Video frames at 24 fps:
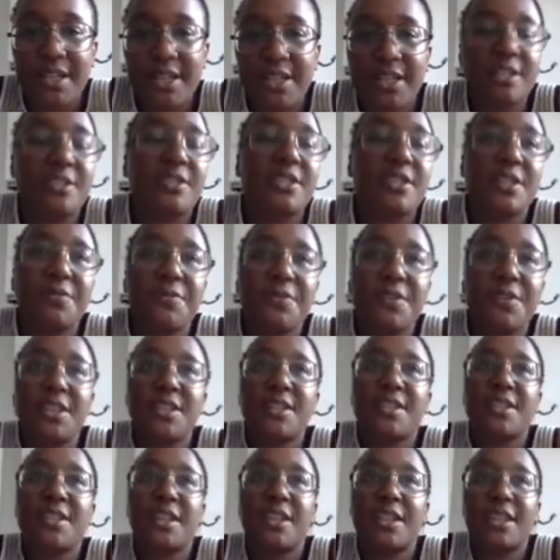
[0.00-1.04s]
And I'll definitely
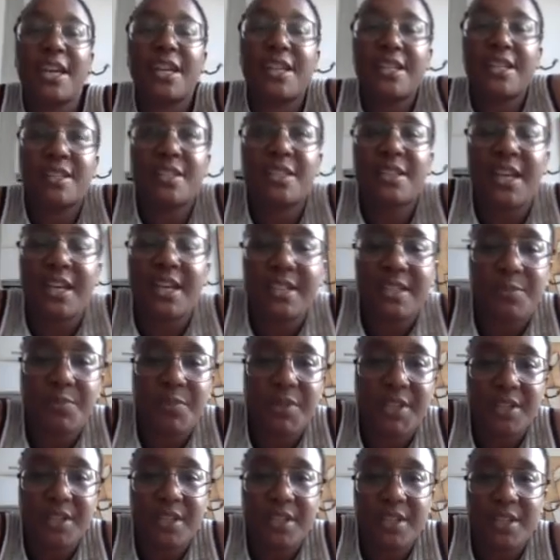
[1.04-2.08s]
say that's
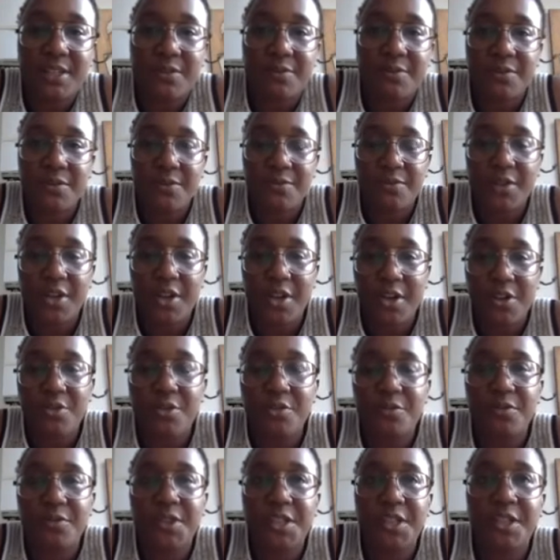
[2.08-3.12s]
been the gift of
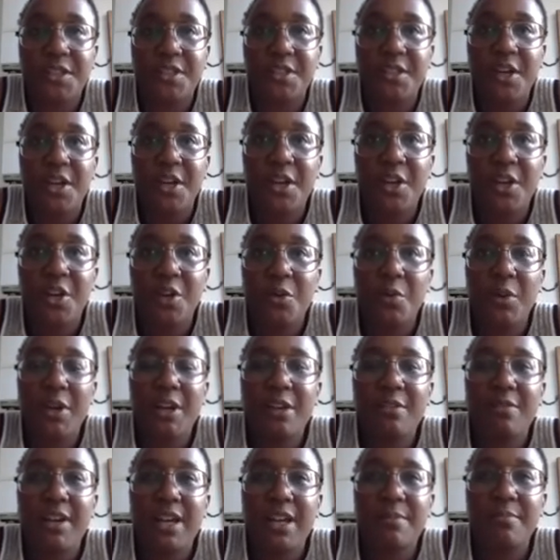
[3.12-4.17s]
COVID,
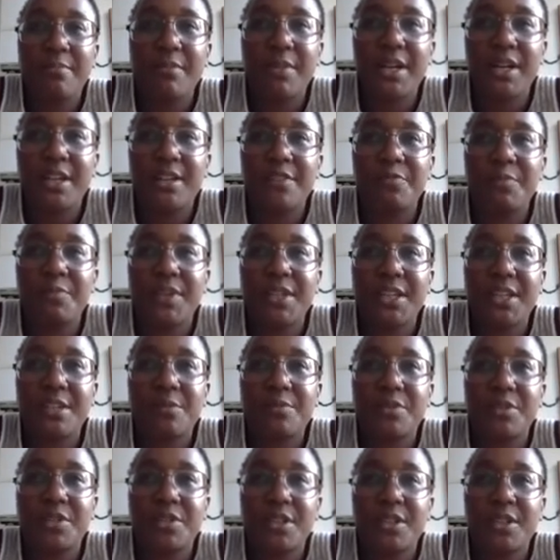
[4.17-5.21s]
where I might have been
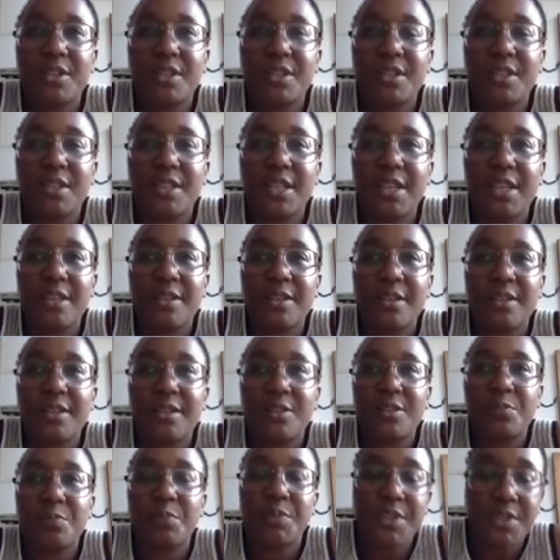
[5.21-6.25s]
able to excel in
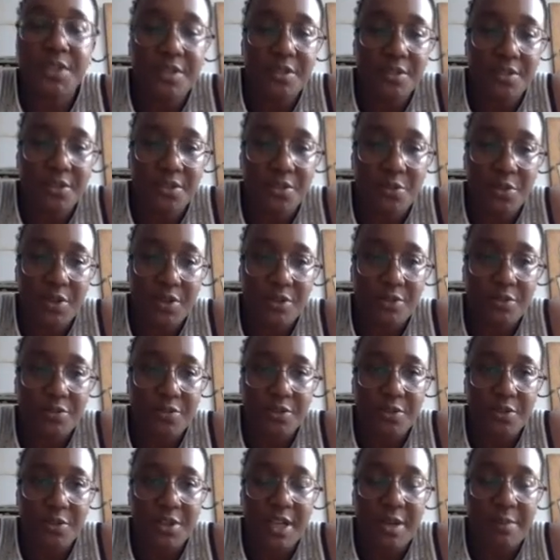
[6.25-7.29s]
the business world of
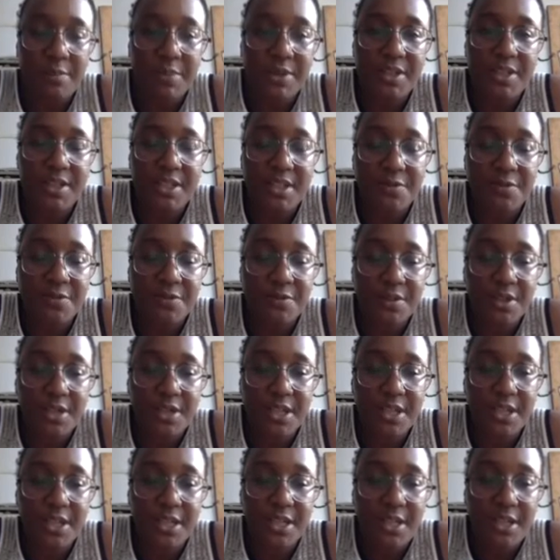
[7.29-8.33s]
doing that, but
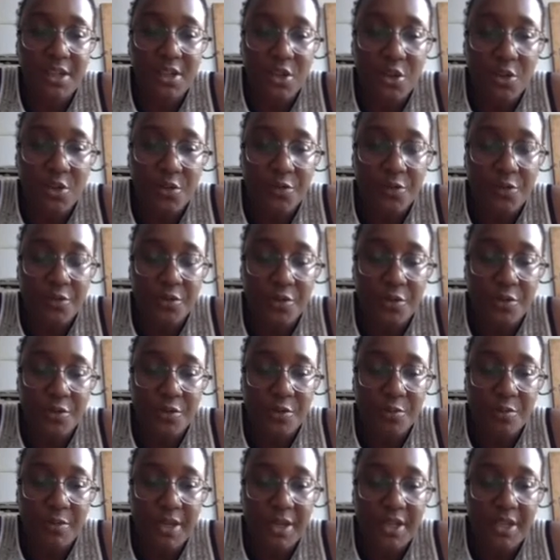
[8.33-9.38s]
definitely for
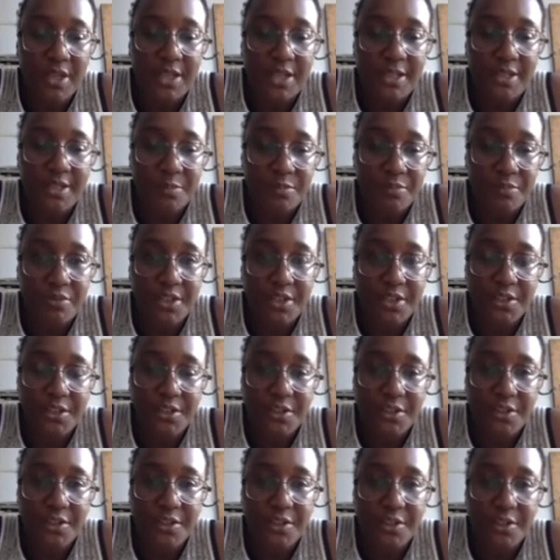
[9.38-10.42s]
my
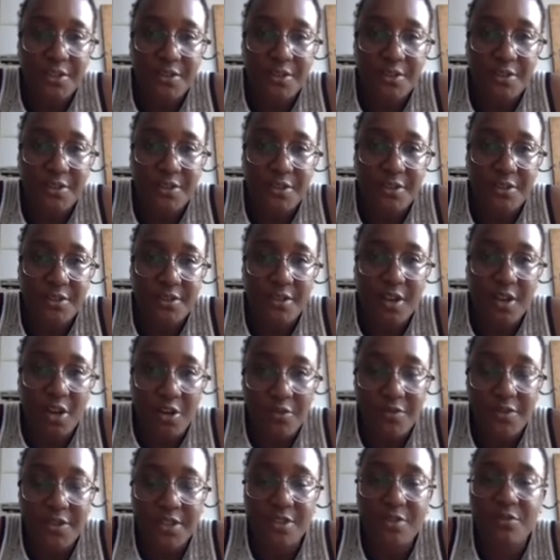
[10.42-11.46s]
depression,
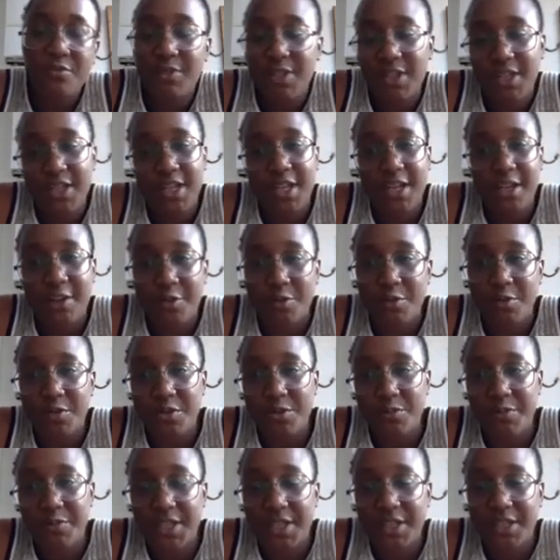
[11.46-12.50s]
COVID has really helped
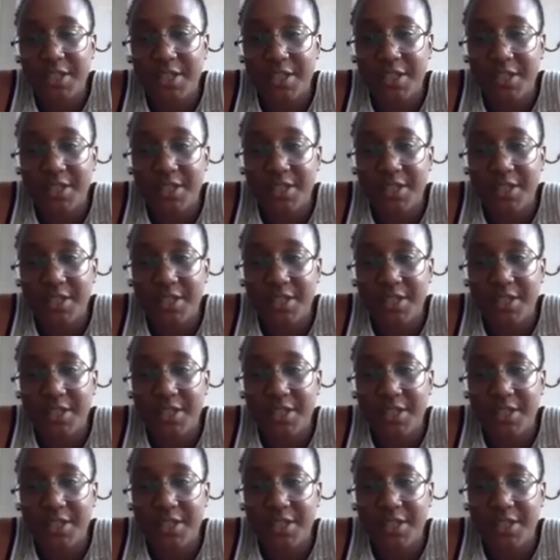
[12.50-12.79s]
me.